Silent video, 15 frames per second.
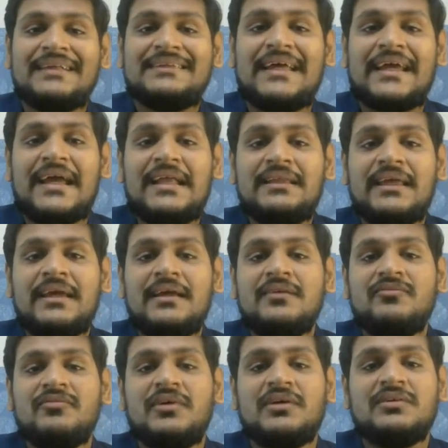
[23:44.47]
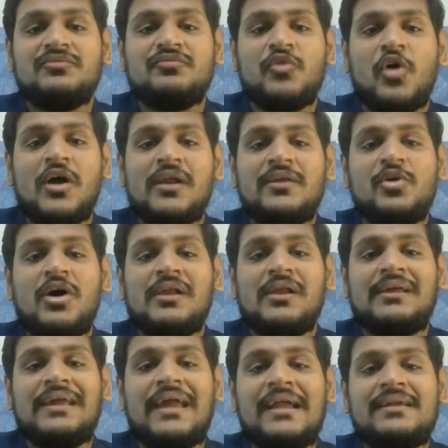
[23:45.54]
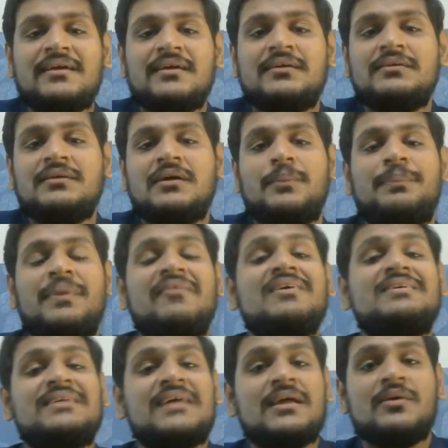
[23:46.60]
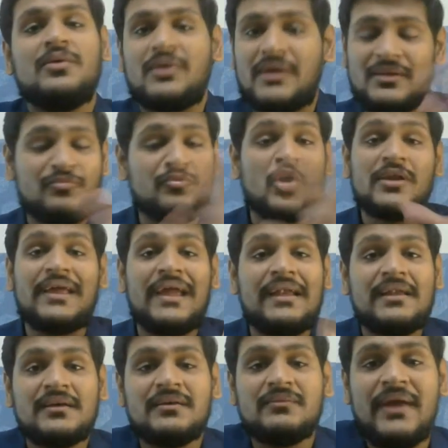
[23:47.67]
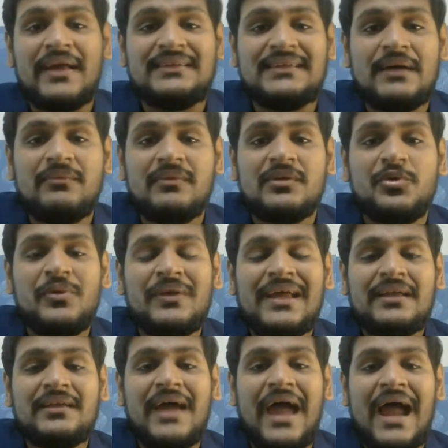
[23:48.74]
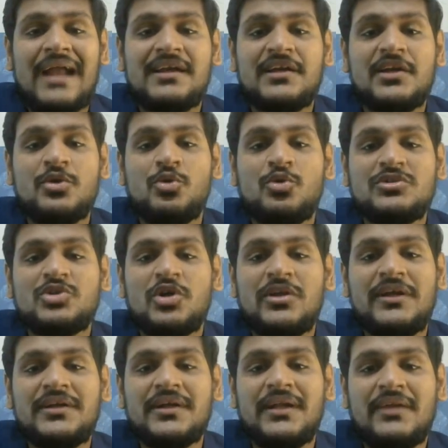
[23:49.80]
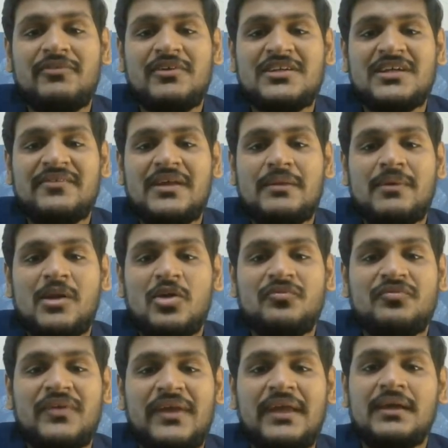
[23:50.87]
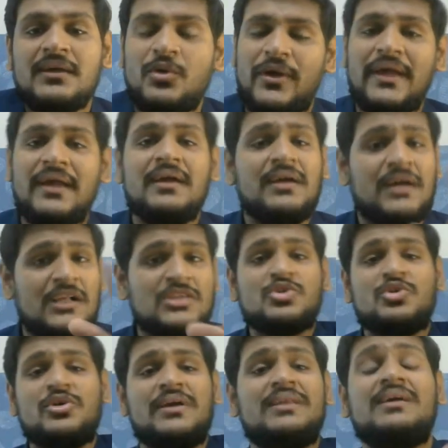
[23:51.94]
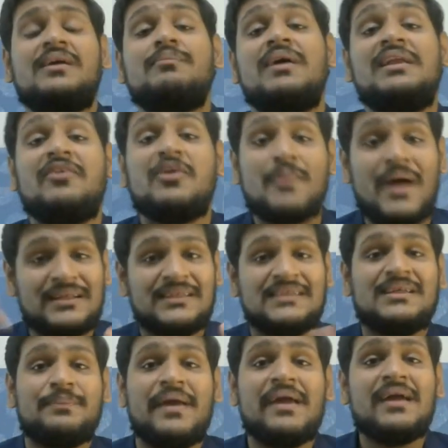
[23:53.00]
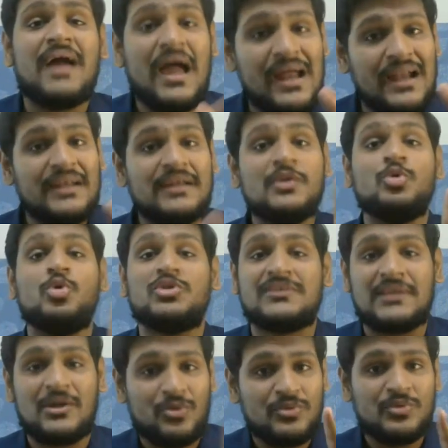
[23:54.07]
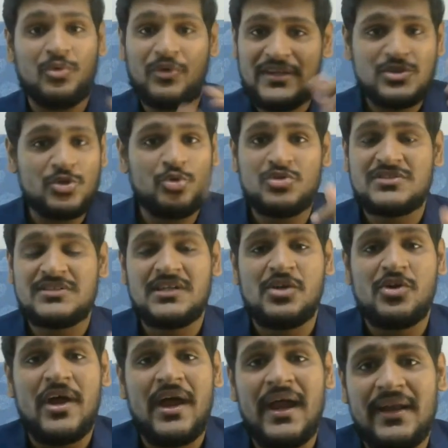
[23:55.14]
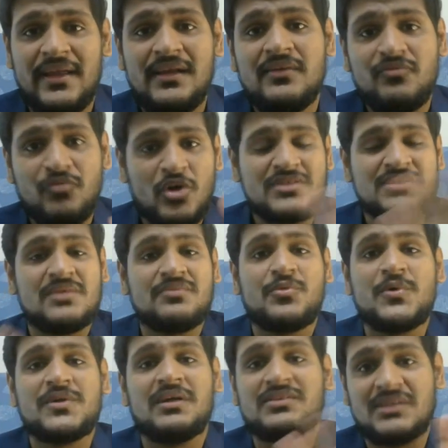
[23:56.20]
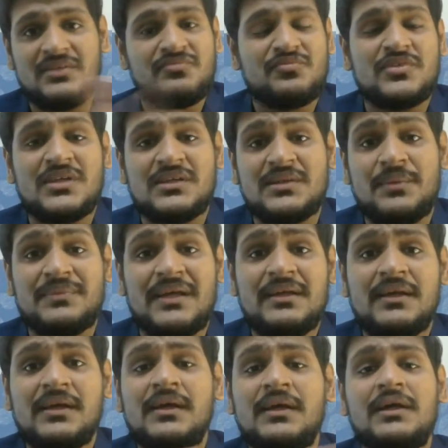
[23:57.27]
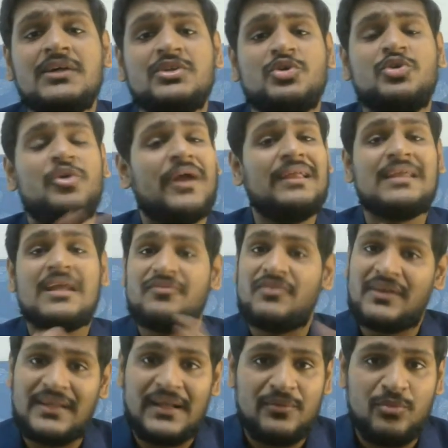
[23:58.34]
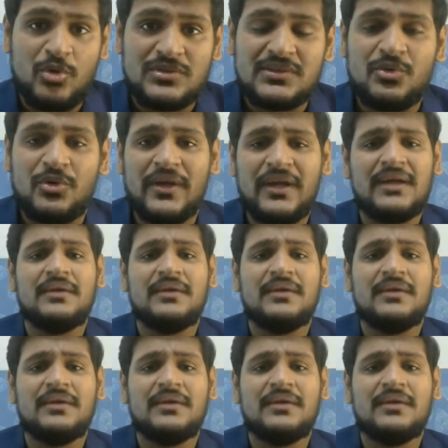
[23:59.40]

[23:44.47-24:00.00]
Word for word: Second thing for your gate uh, previous year. Okay, for gate exam you will get the handwritten notes on internet which are available on free okay also in, the, in our master's pack i added the notes now okay so notes is already added for some question uh, some subject so you can refer that books okay